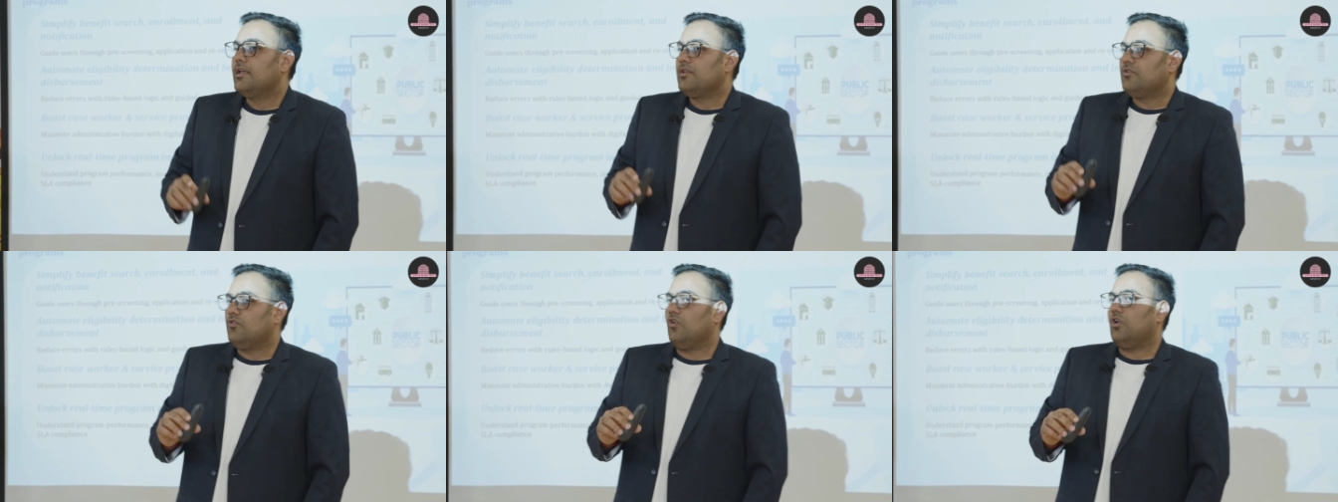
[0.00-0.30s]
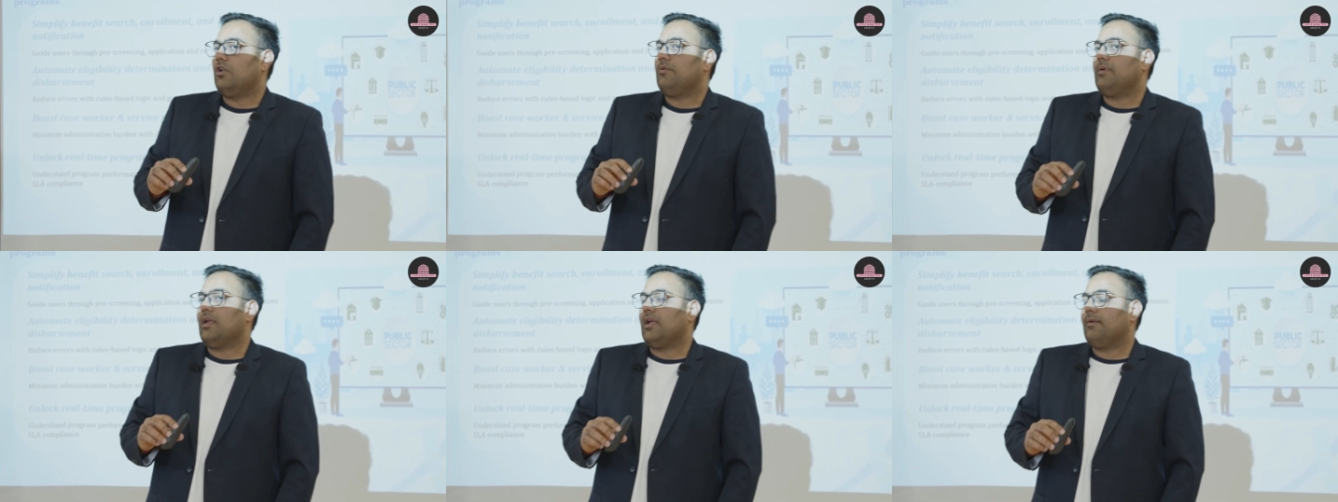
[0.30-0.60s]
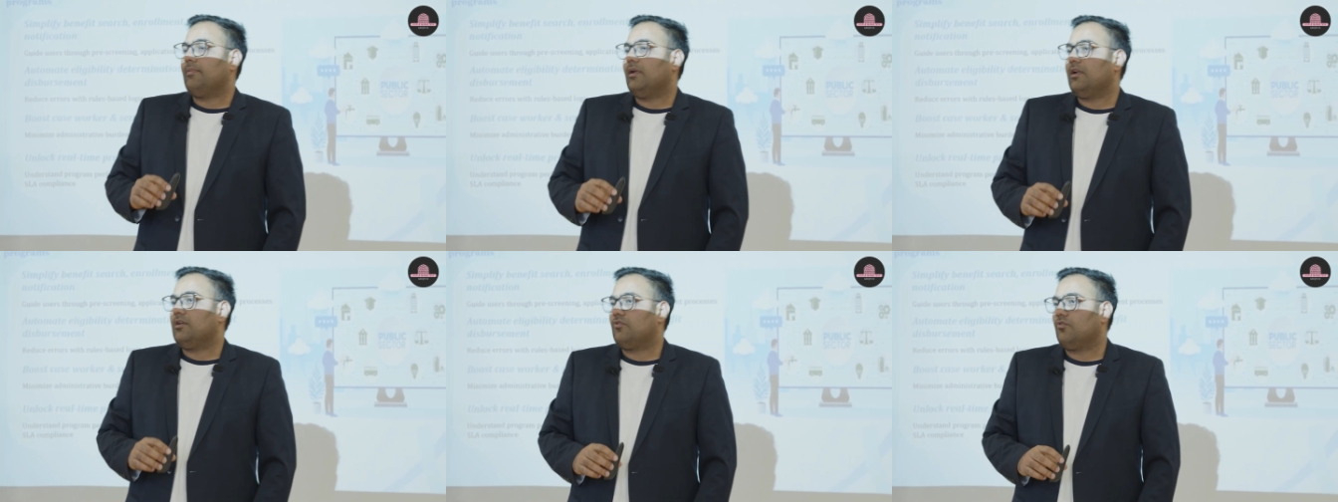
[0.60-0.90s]
you will be
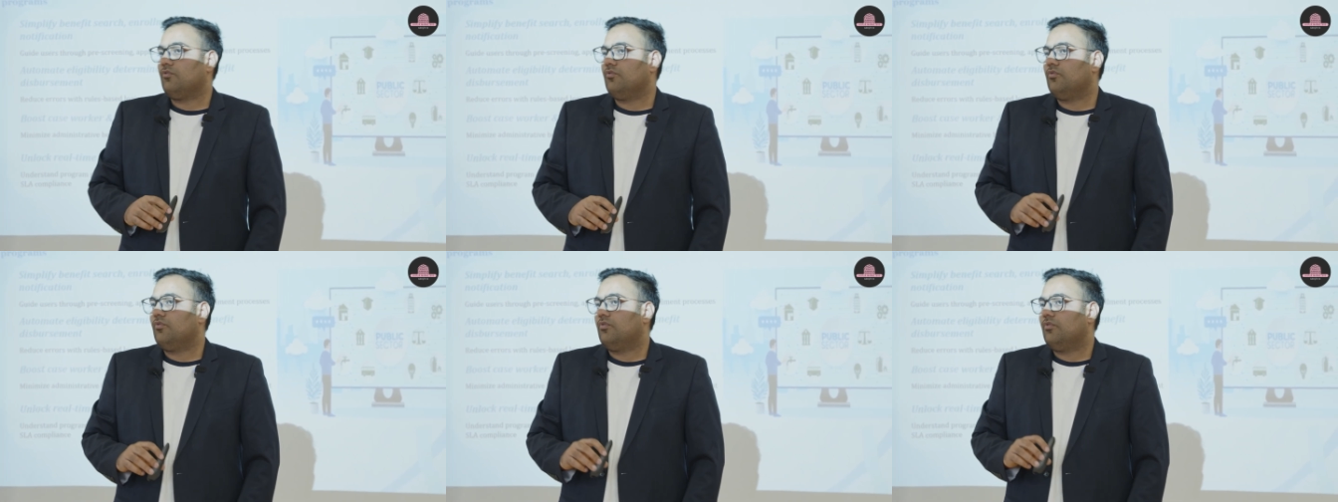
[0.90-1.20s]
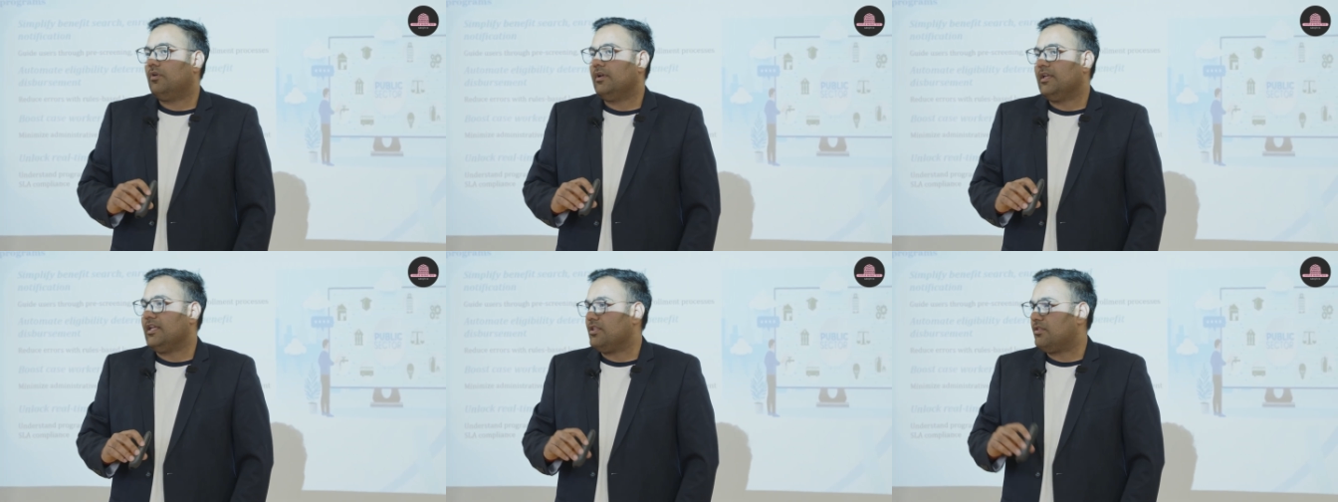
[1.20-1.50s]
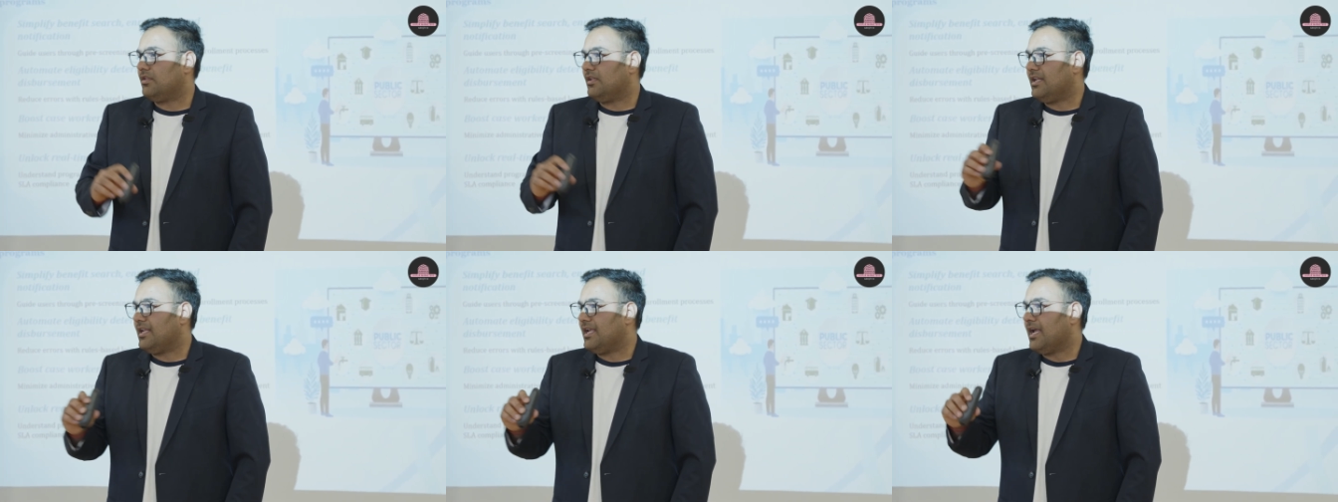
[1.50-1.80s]
able to
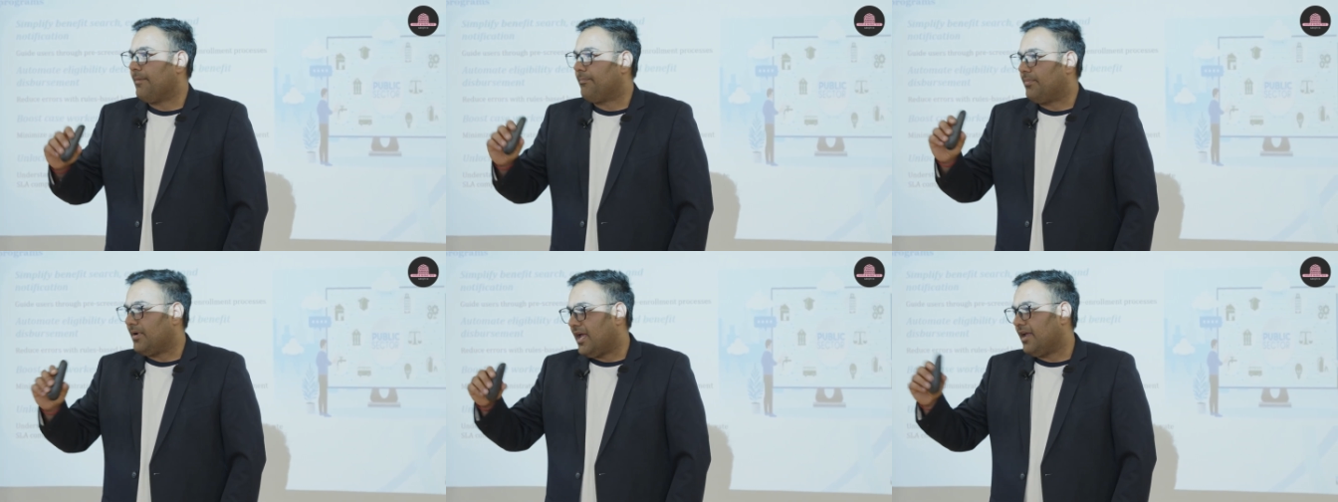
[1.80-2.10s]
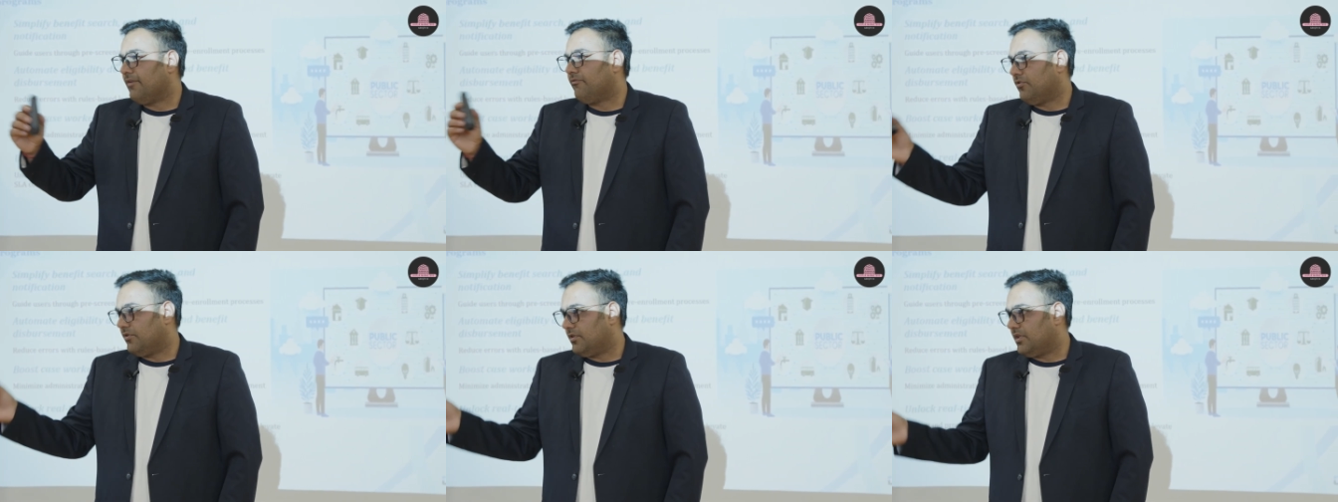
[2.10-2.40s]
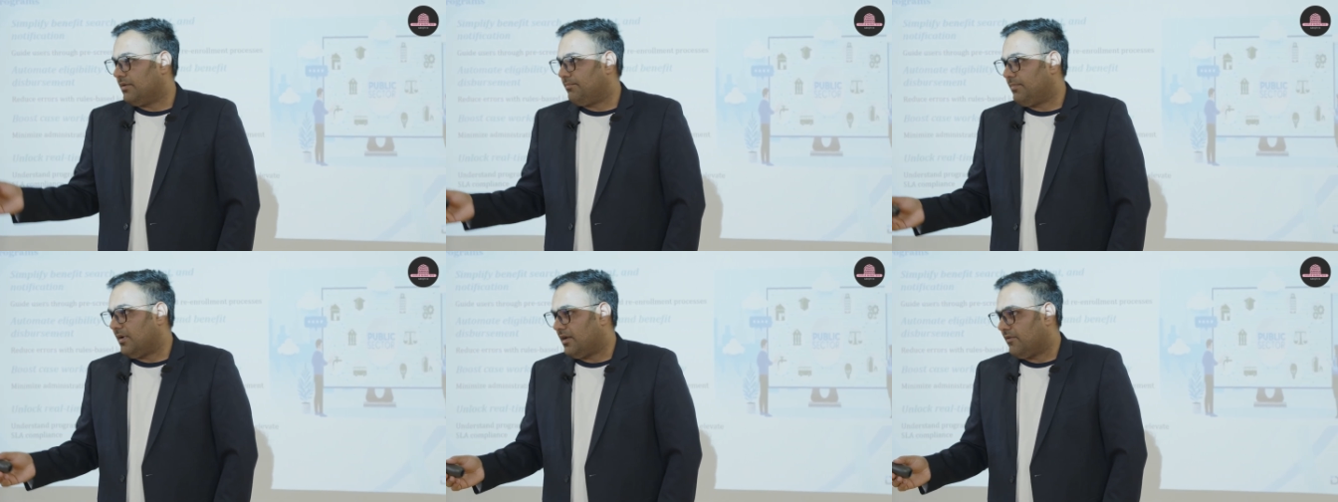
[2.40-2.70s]
easily apply for
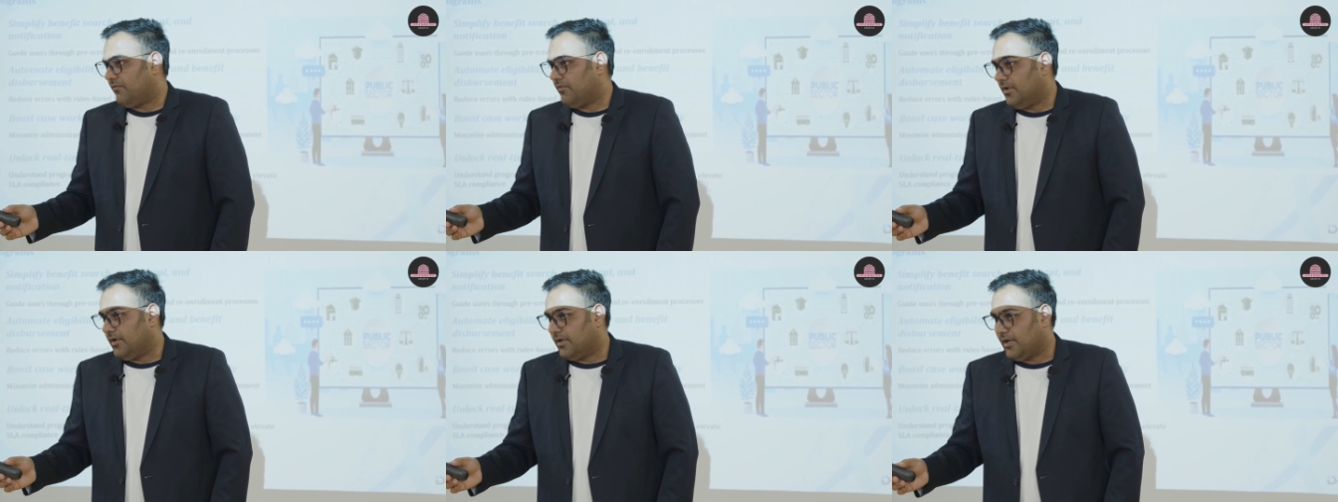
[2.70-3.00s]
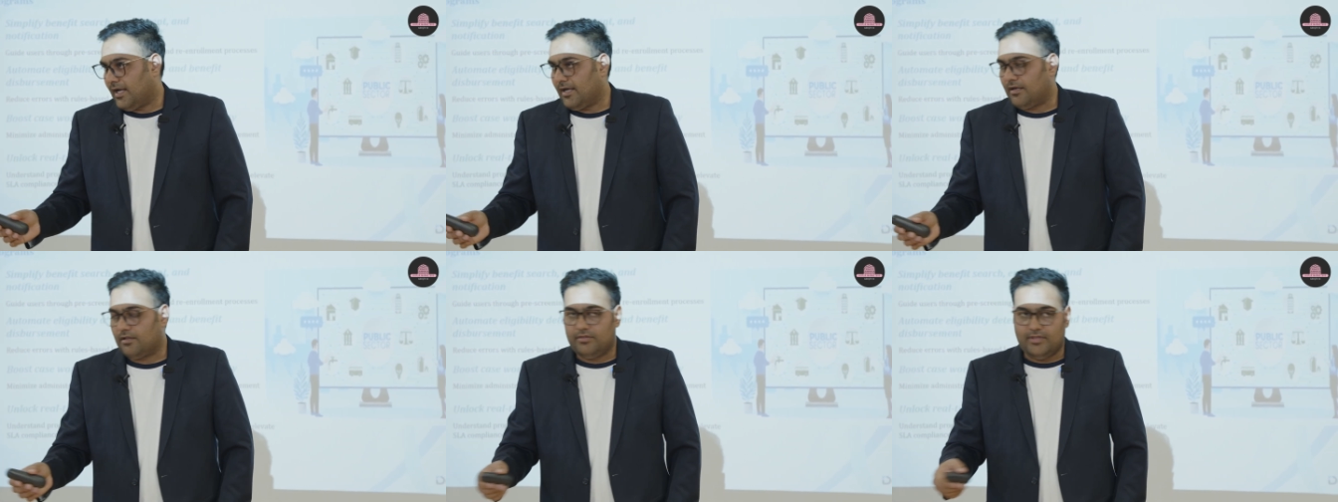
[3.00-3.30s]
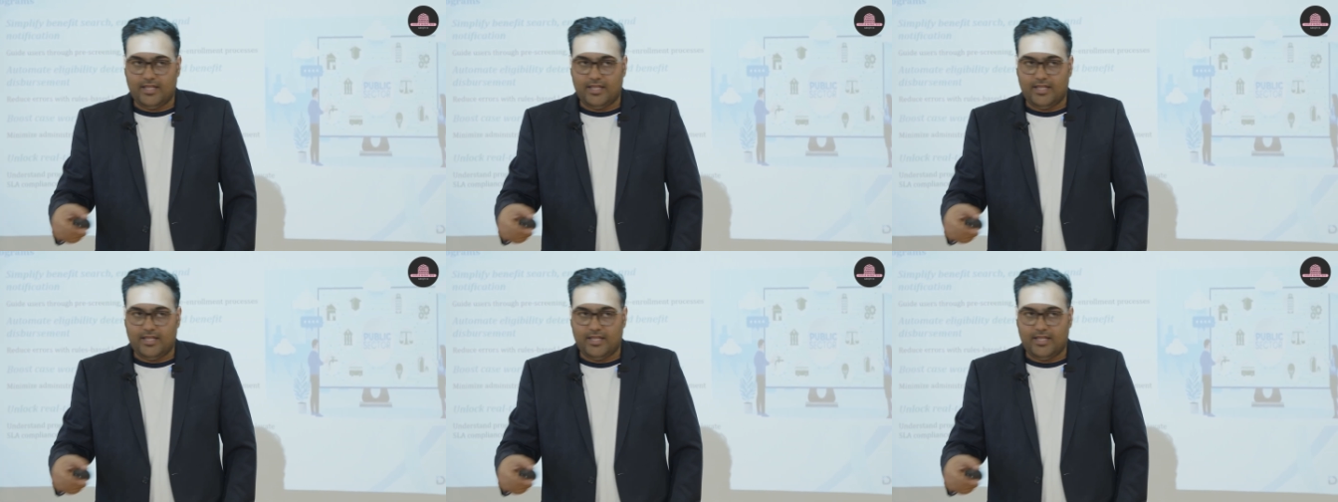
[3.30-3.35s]
that benefit, right?